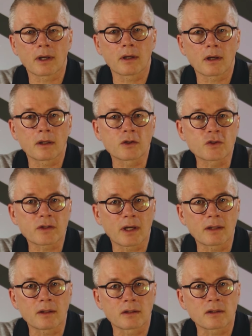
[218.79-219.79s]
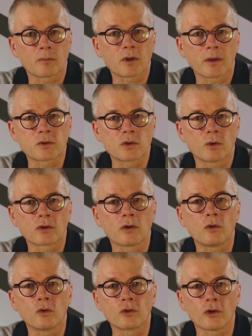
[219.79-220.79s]
I understand that sometimes you want to
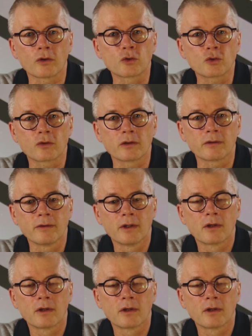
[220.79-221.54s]
hold on to the